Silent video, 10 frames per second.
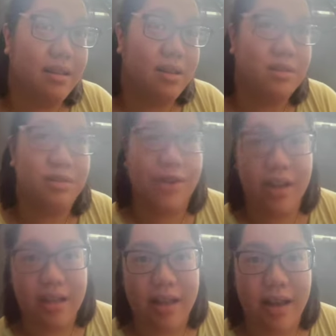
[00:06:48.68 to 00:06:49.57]
also
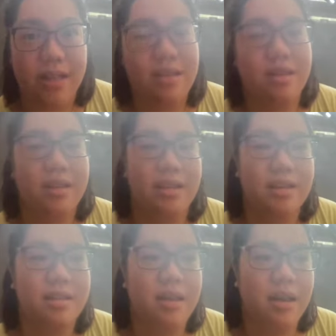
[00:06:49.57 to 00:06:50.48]
realized
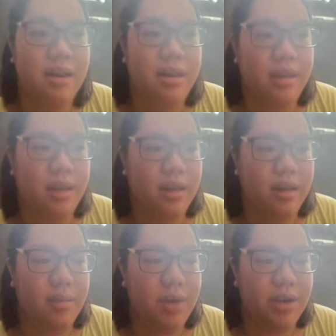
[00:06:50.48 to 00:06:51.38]
is
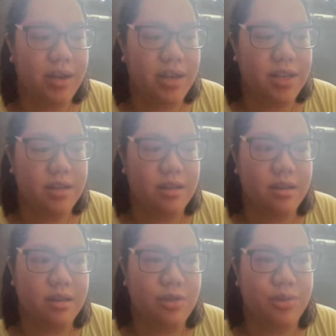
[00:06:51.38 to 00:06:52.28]
the immigration
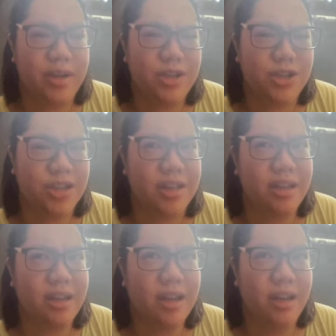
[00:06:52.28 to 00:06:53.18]

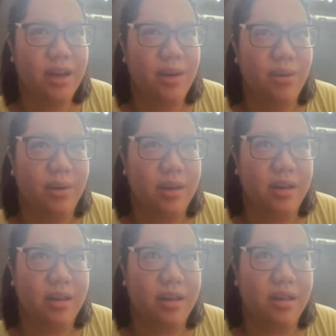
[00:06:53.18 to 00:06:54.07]
situation
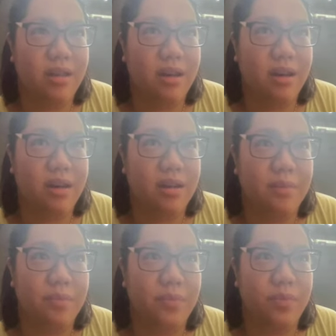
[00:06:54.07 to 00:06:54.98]
with
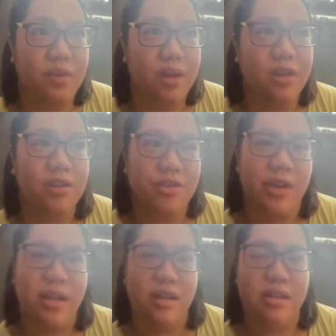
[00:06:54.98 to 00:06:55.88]

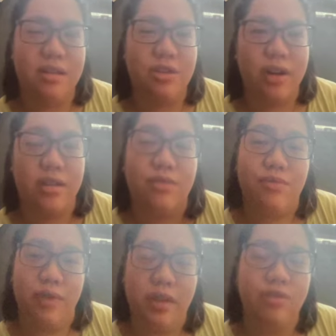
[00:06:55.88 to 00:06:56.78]
Ukrainians trying to
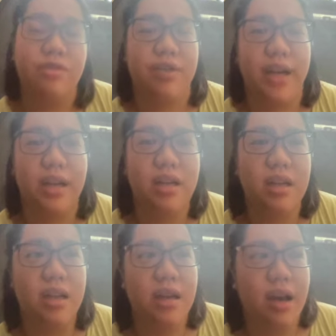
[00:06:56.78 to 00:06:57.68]
flee Ukraine
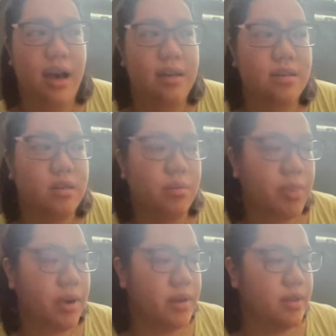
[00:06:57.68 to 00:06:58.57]
as
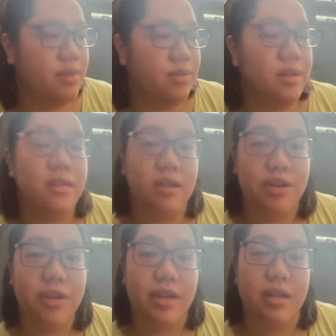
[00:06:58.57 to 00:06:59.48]
compared to the
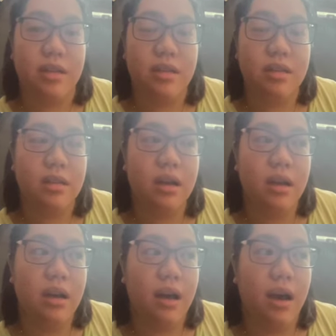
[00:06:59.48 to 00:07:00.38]
Syrians
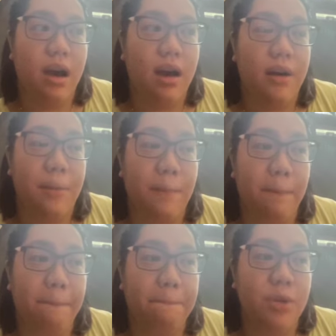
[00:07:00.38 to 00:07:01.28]

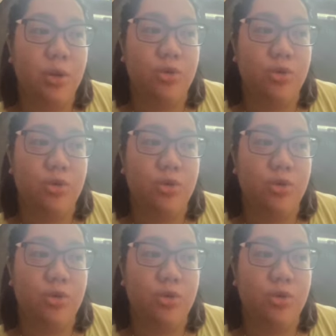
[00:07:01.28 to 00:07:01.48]
who